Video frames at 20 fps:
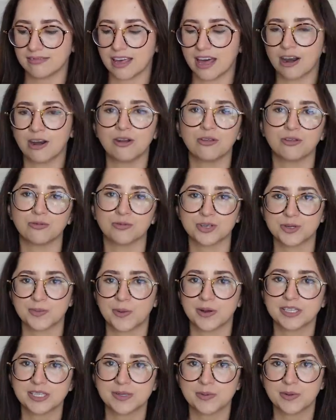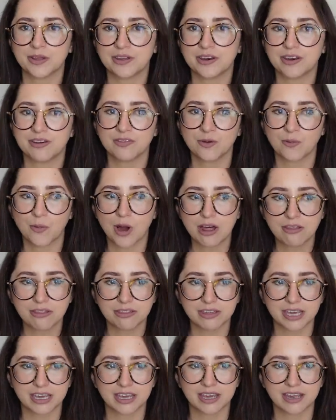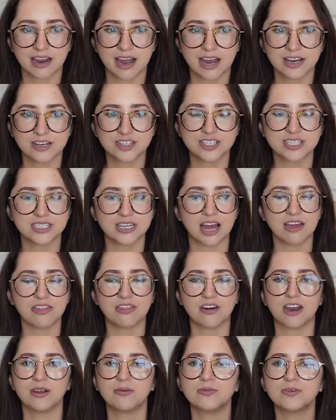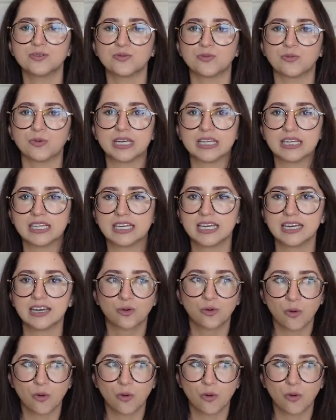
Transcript: I don't know, the responsibility of the wealthy. And I just, I thought it was really